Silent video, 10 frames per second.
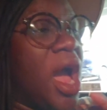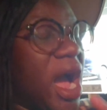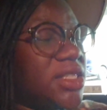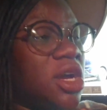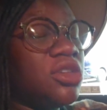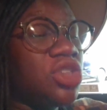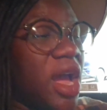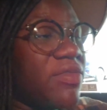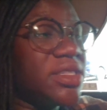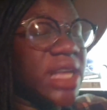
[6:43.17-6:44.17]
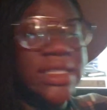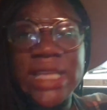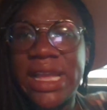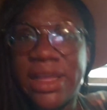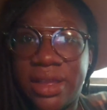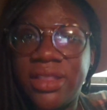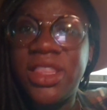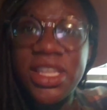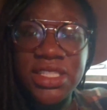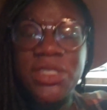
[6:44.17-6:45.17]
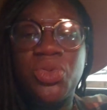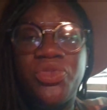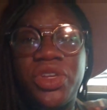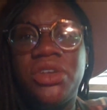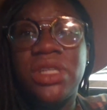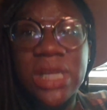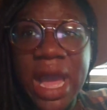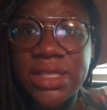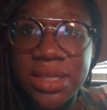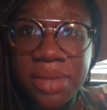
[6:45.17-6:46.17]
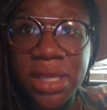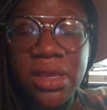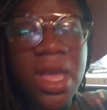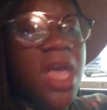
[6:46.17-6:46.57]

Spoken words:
I told Travis, I said, this has revealed a lot to me.